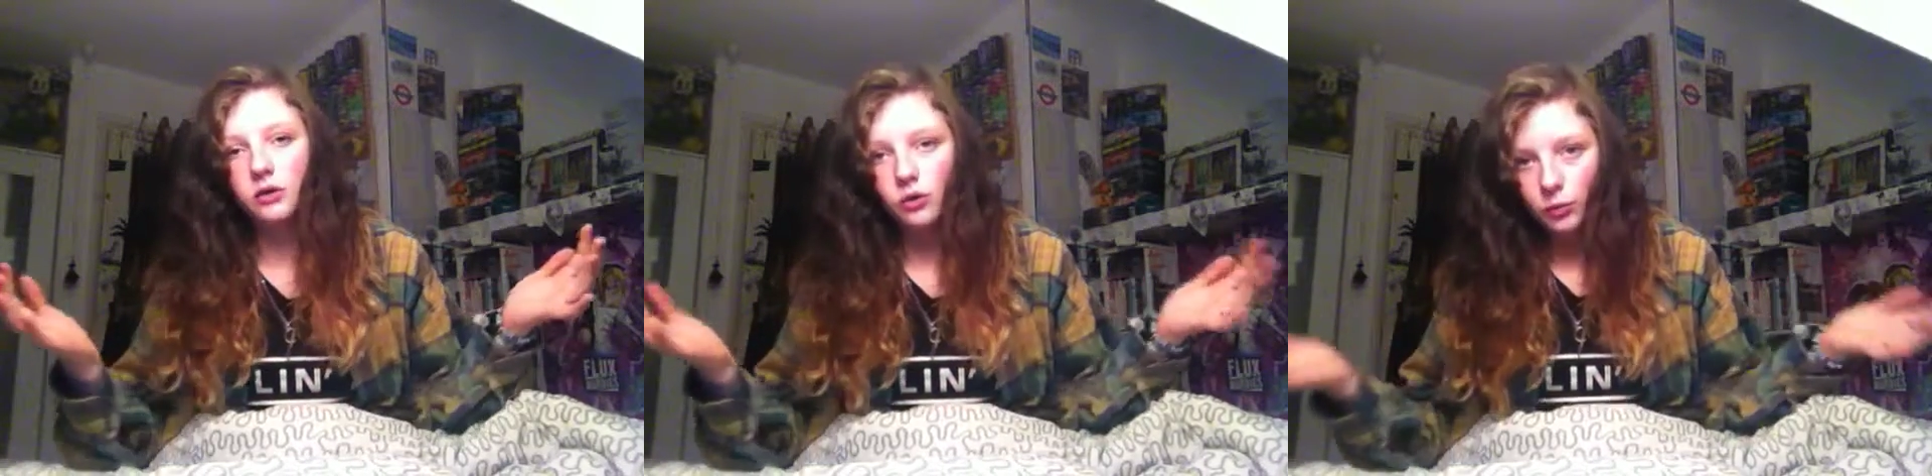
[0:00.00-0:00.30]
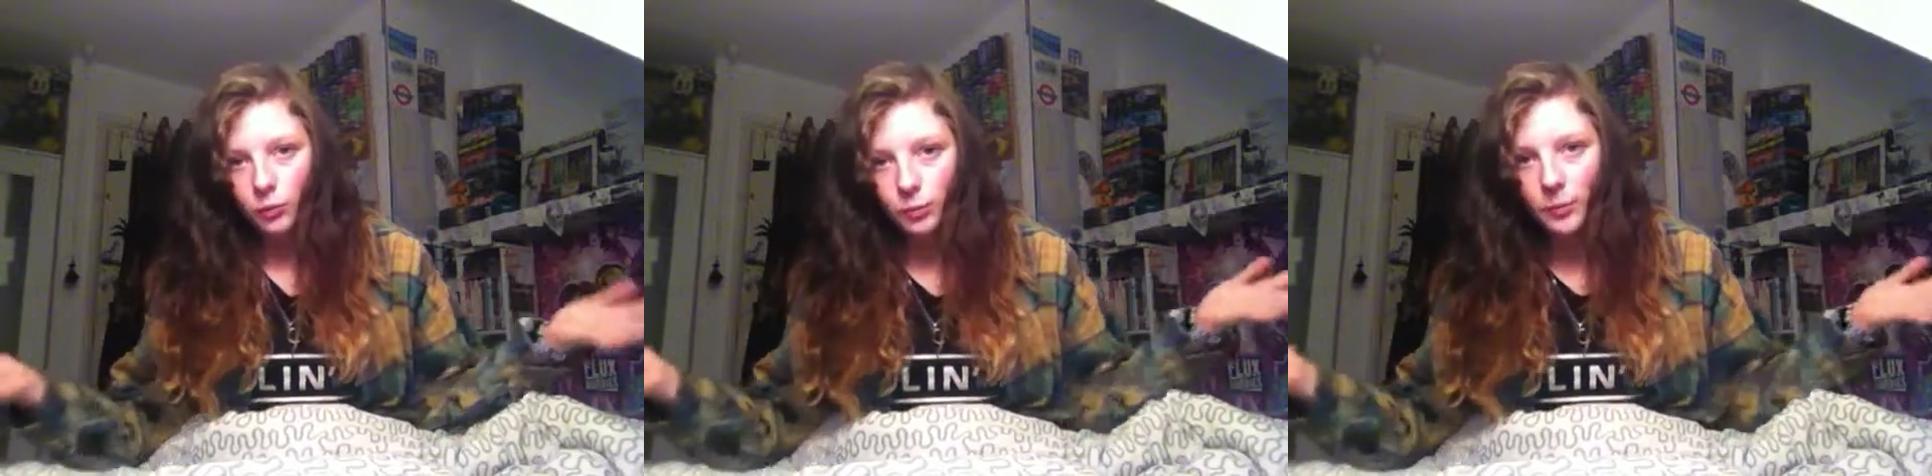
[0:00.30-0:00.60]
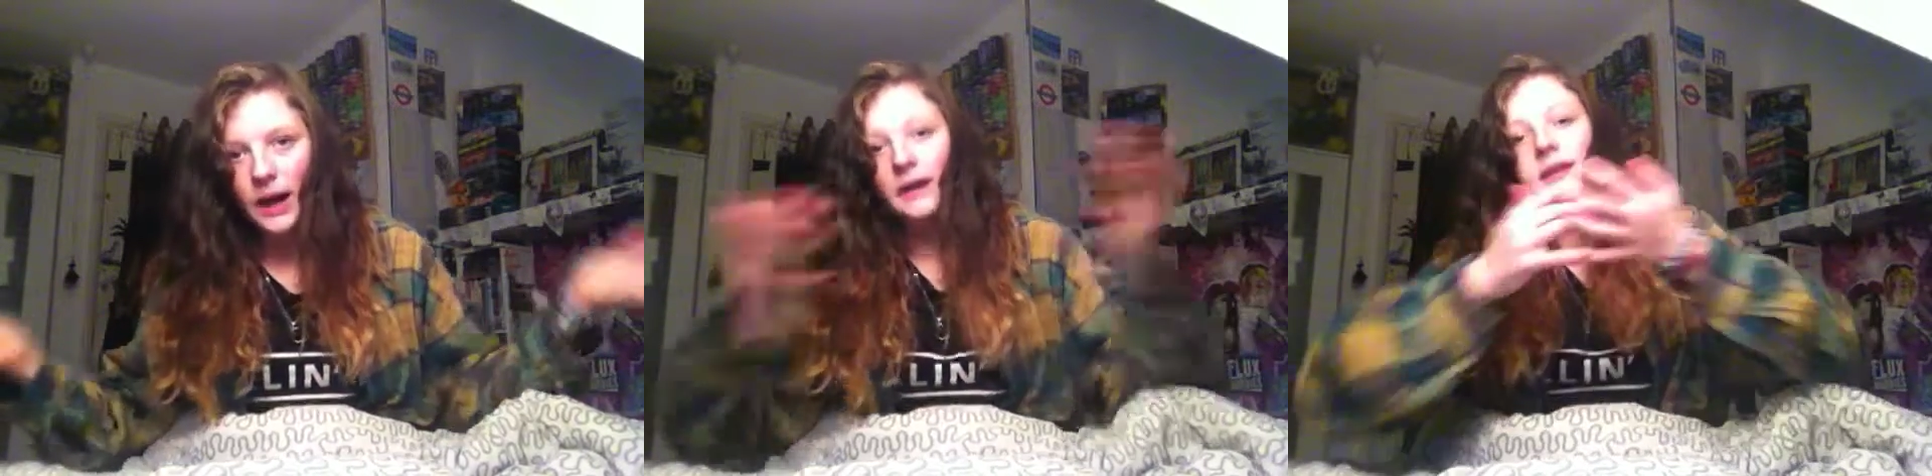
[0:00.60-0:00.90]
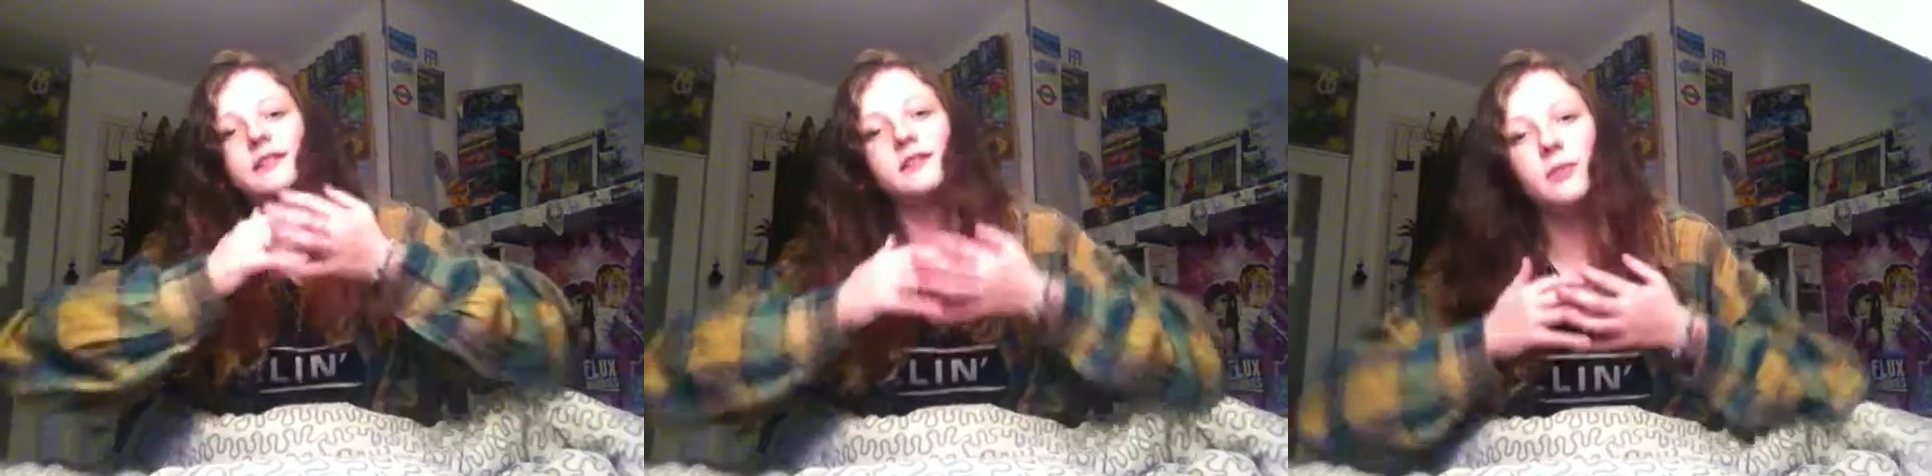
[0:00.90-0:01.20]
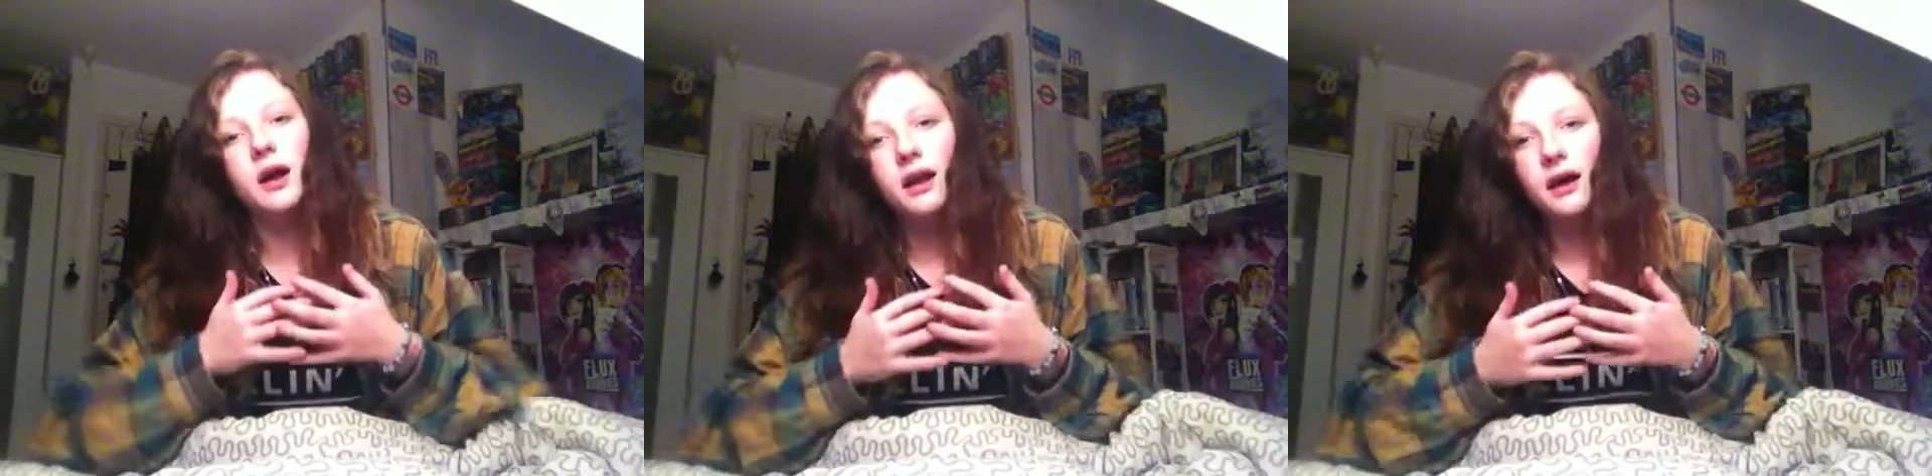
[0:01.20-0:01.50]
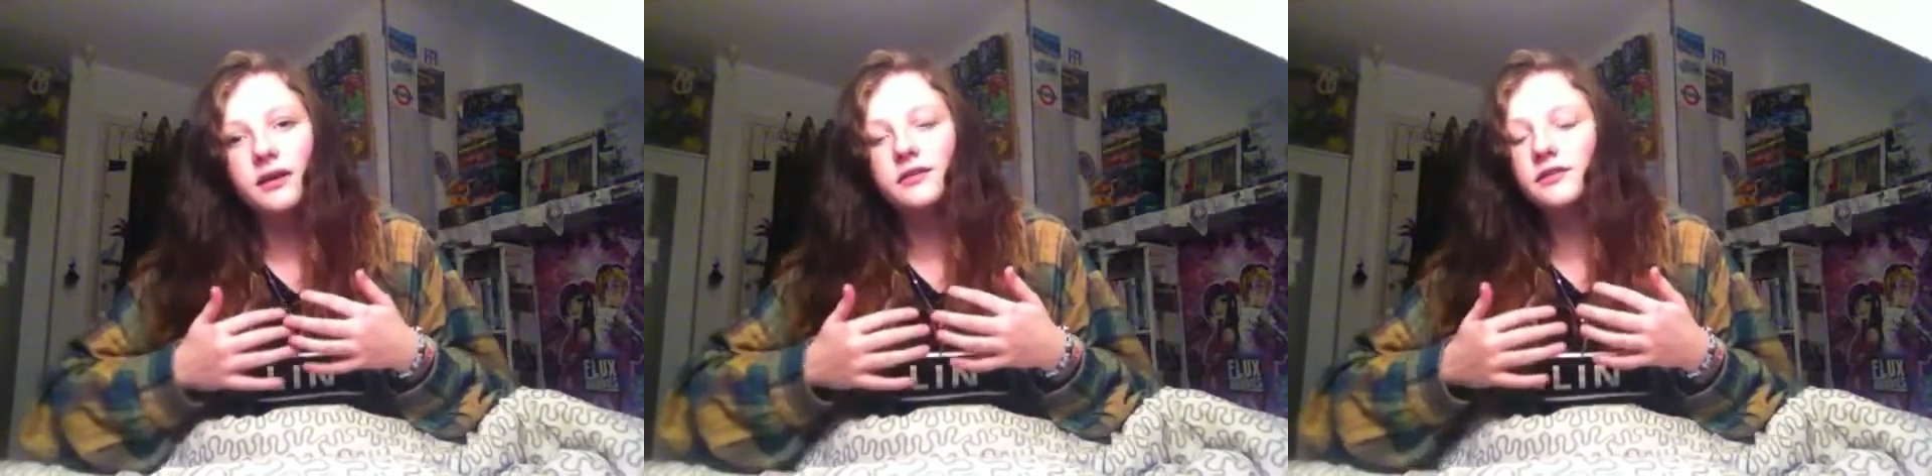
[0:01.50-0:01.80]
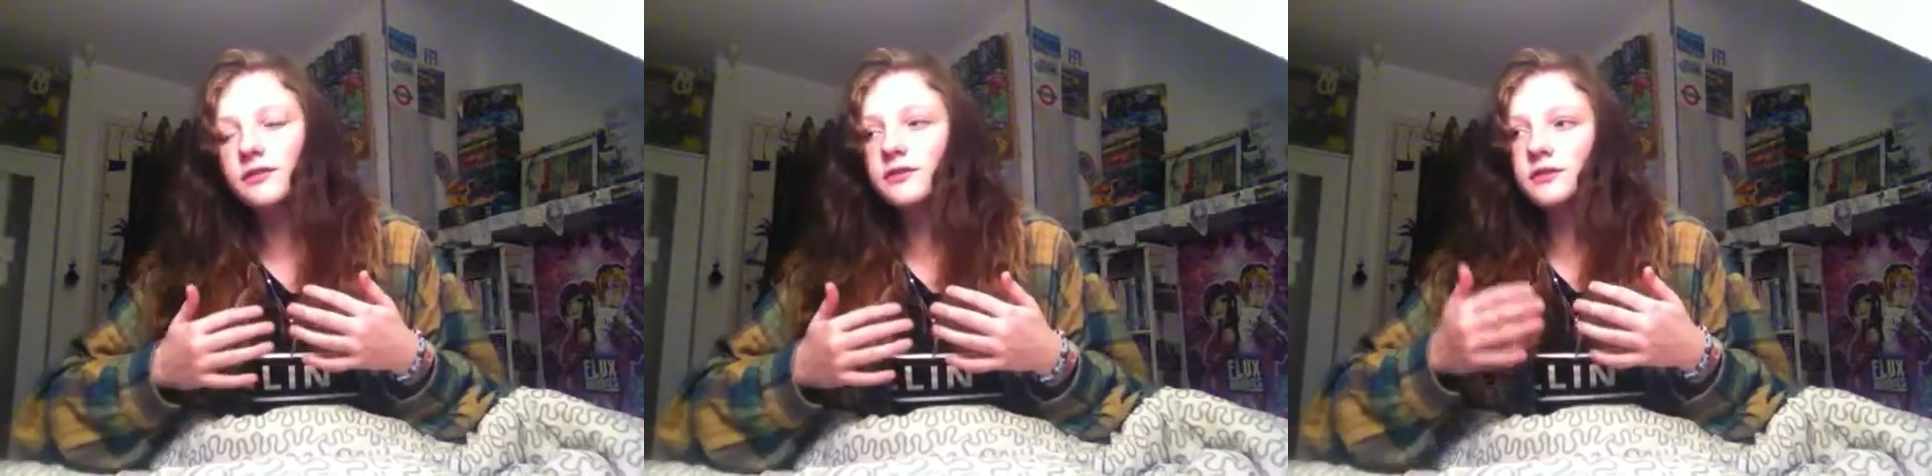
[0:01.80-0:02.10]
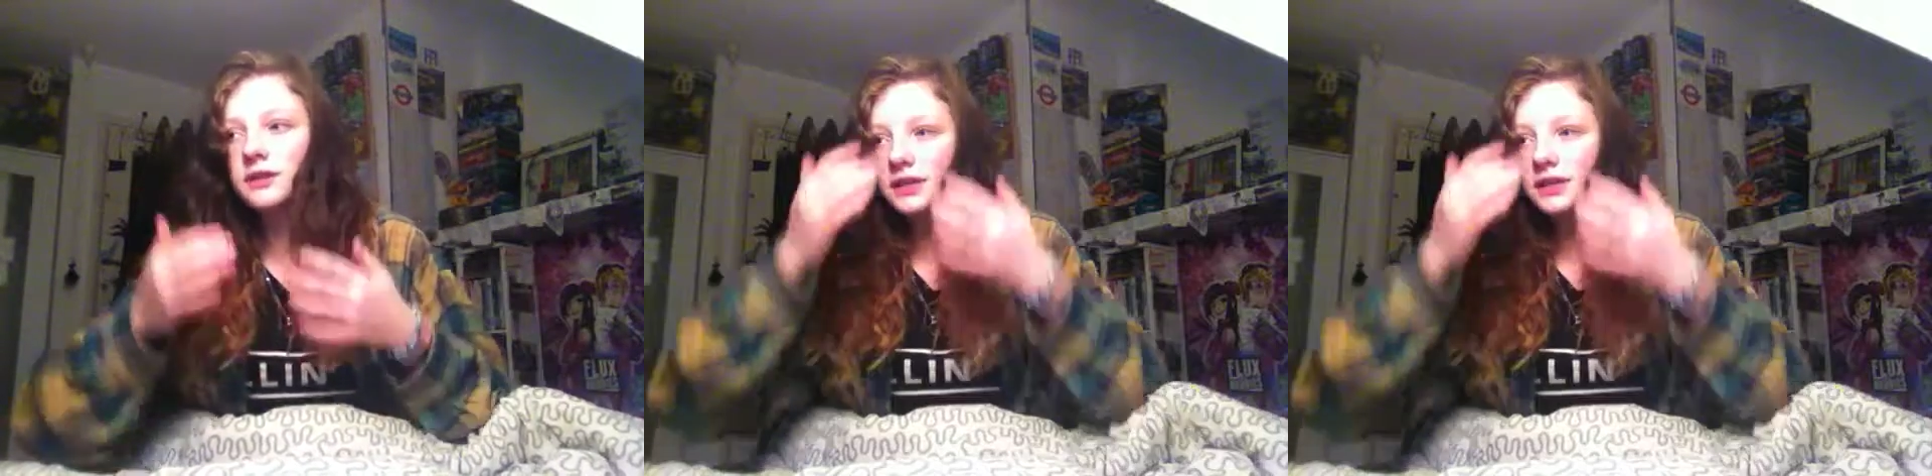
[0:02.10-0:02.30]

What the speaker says: all back into my life